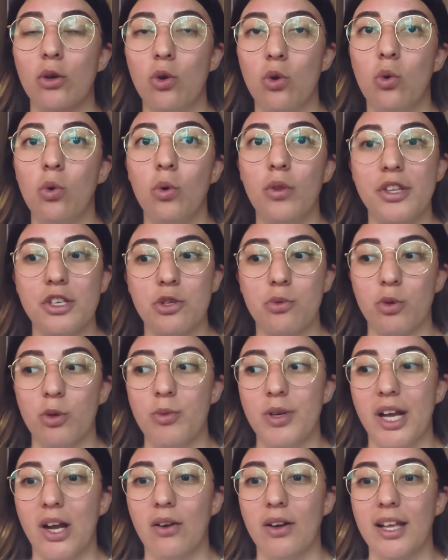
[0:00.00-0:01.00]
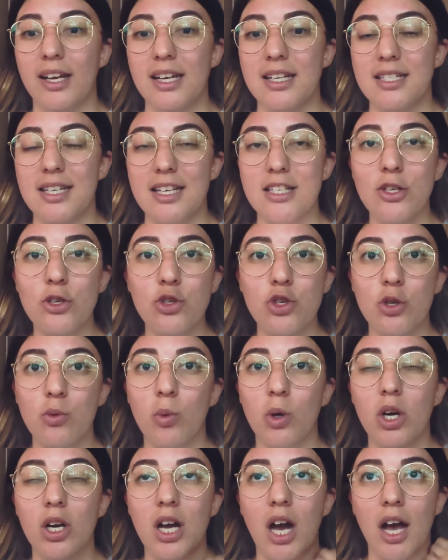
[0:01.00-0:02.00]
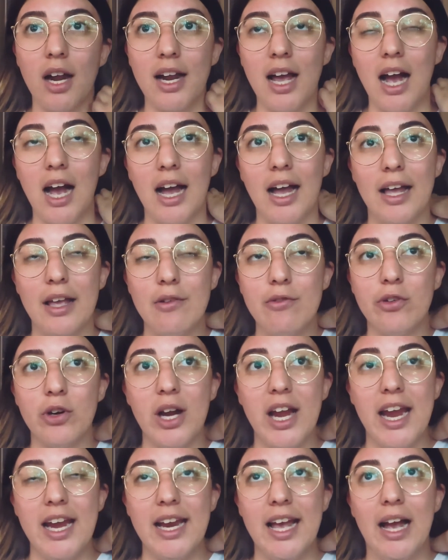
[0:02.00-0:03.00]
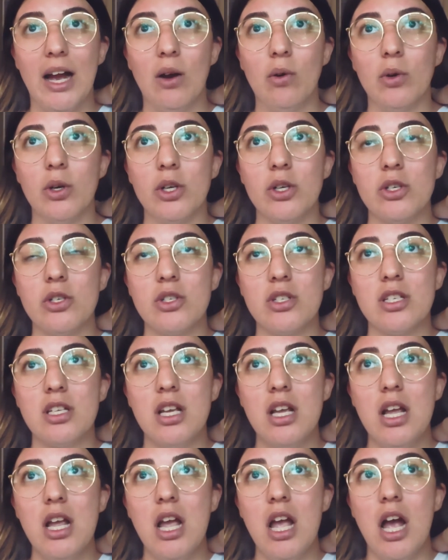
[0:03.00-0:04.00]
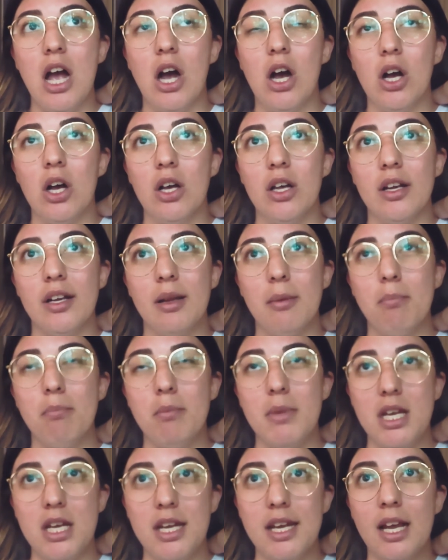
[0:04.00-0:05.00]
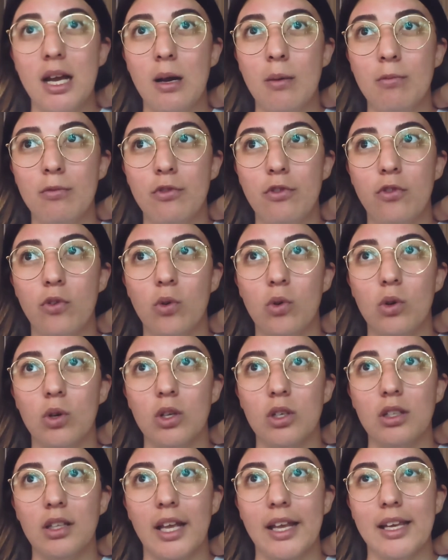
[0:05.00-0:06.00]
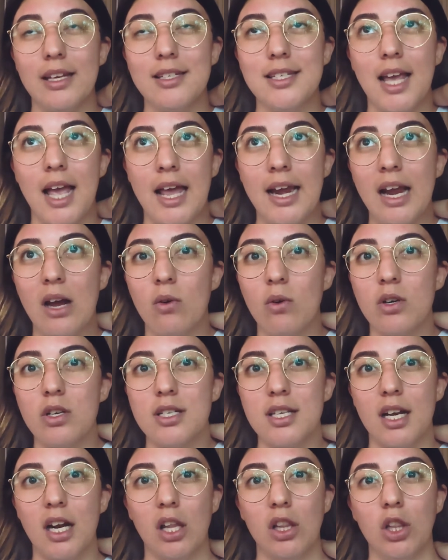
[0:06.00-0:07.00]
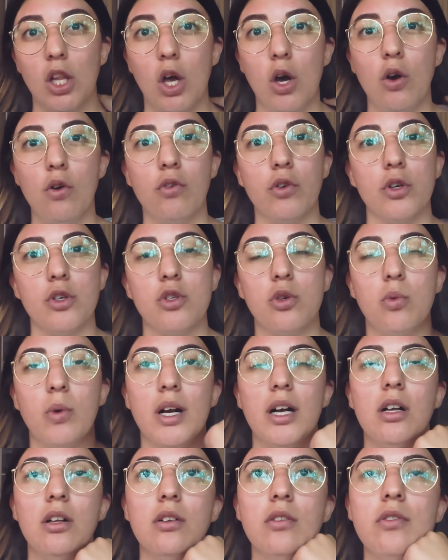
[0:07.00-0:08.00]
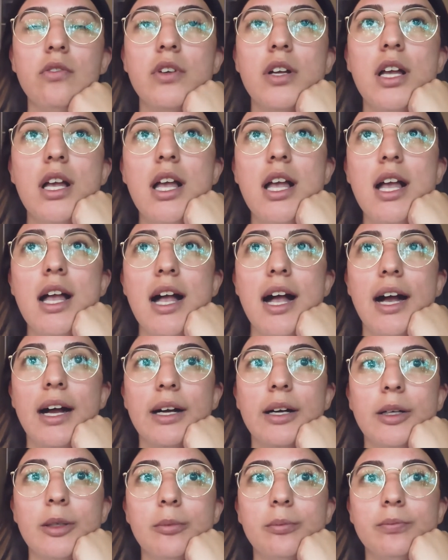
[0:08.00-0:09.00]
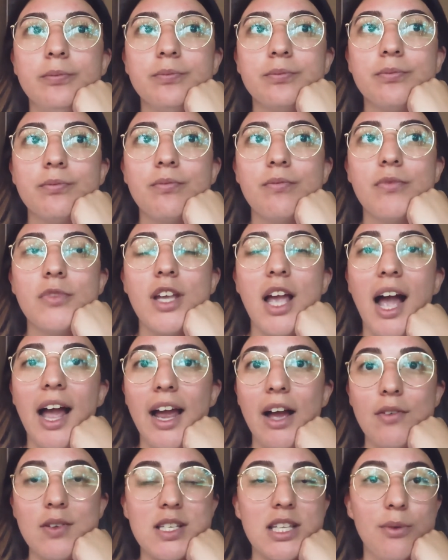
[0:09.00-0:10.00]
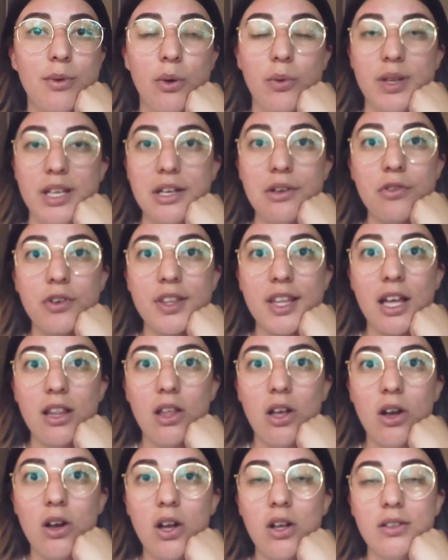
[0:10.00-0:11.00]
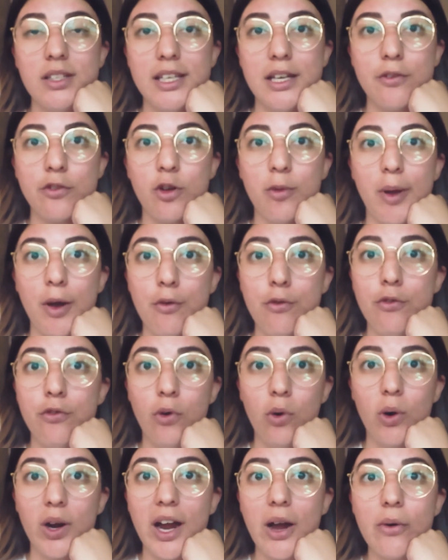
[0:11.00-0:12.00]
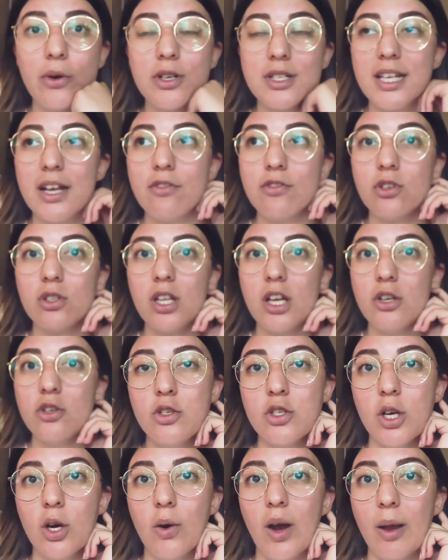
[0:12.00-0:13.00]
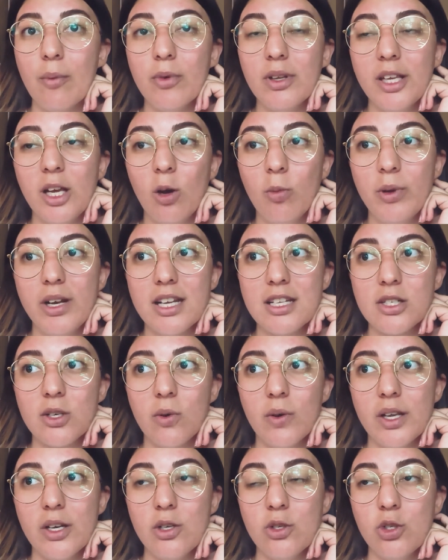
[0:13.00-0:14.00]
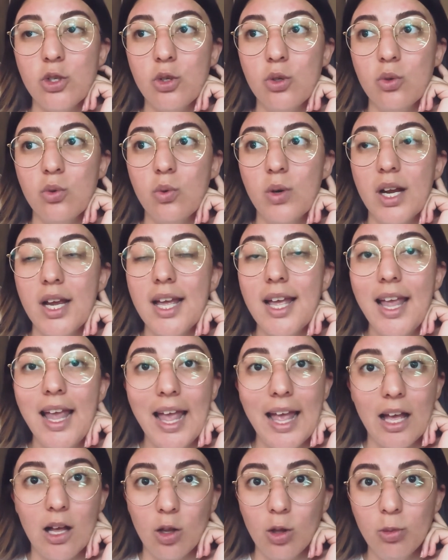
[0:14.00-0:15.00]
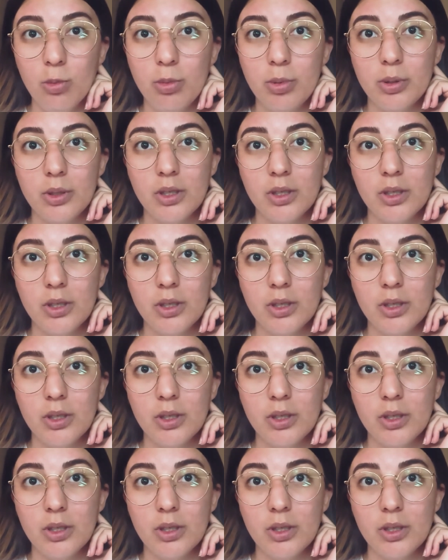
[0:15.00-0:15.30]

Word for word: cool this room down and it says it should work on high for eight hours on medium for like 10 hours and on low for 12 um, I obviously won't need it for that long I'll need it for about four hours after lunch so I'm really hoping it's going to help